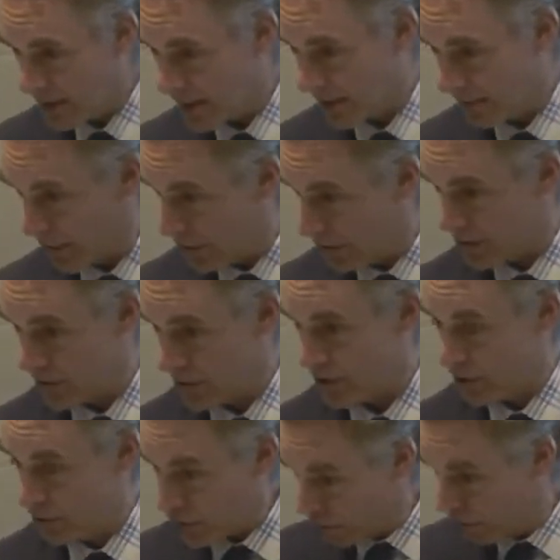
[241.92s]
the composers
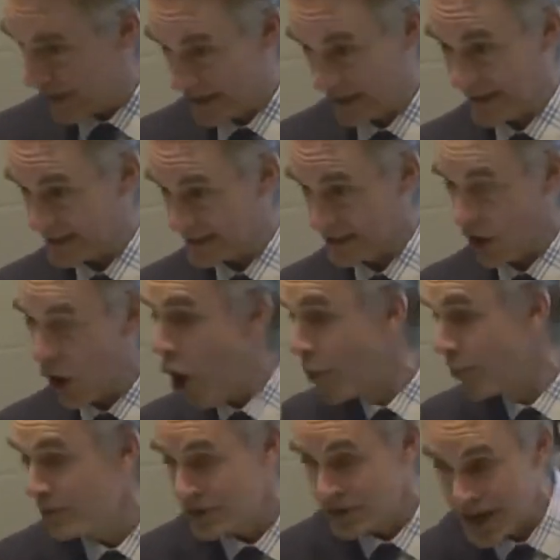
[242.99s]
who do get a listen,
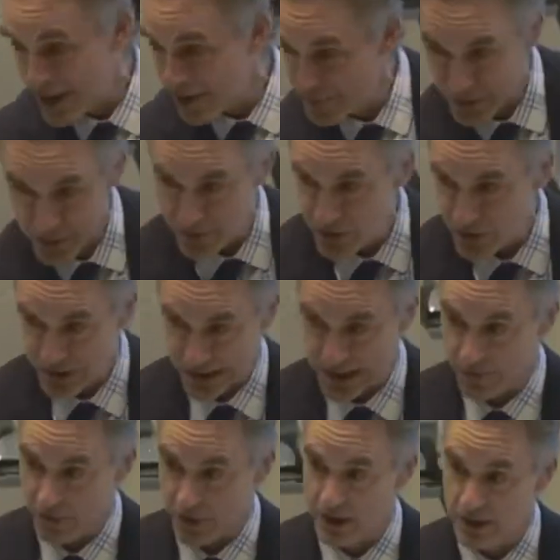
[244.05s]
almost none of their music
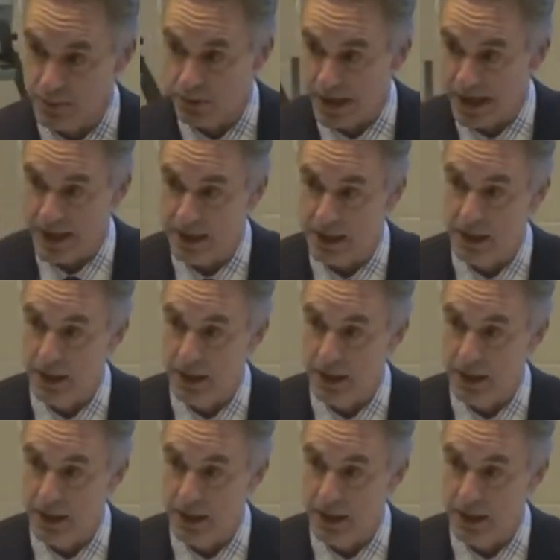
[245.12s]
ever gets played.